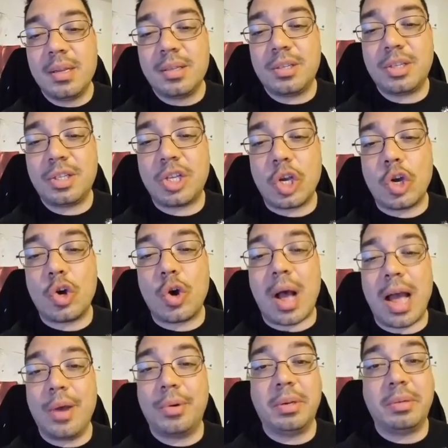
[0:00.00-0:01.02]
So
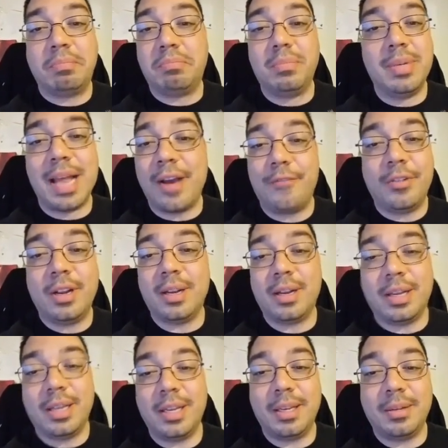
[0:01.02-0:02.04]
I would
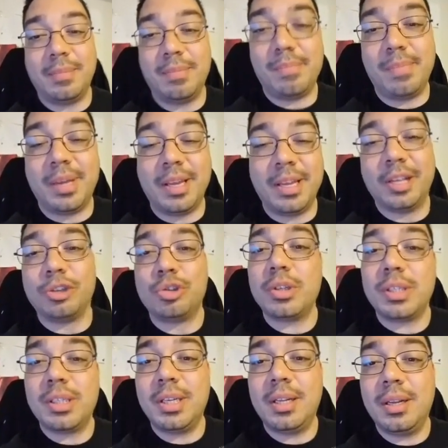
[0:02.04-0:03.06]
definitely be
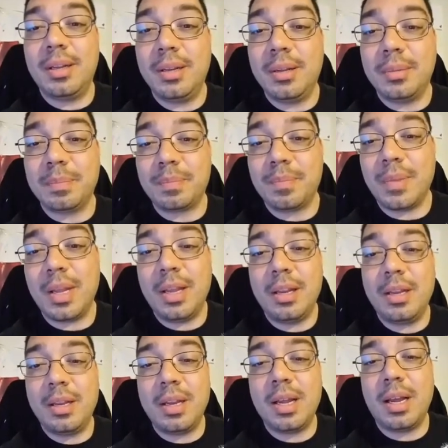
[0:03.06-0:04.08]
interested
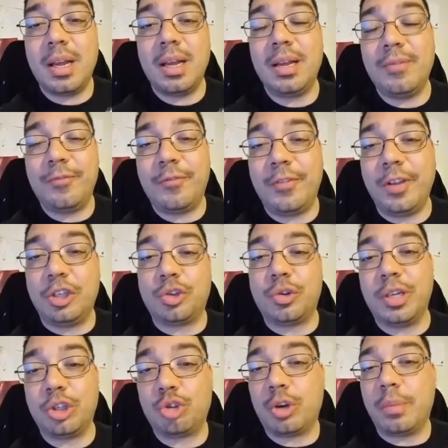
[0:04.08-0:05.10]
in
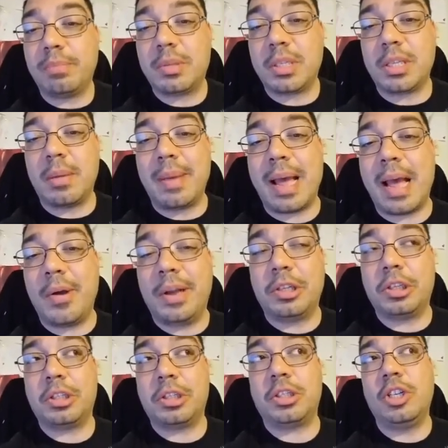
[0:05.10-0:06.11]
featuring shrimp somehow. I
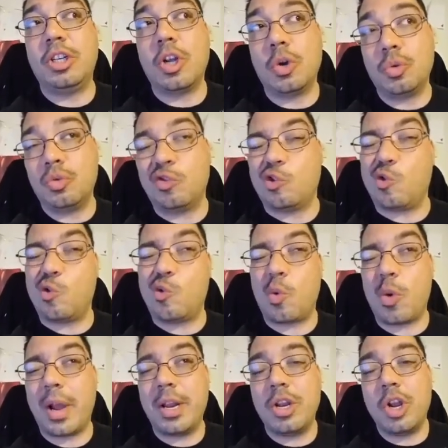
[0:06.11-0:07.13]
just don't
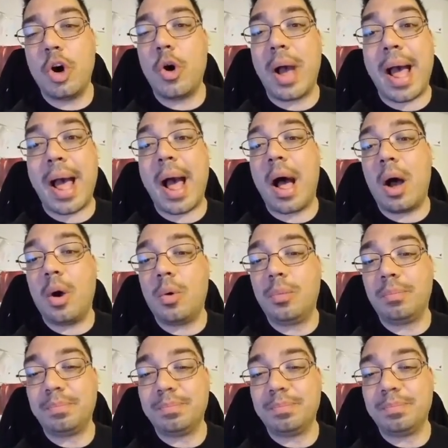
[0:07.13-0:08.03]
quite know how.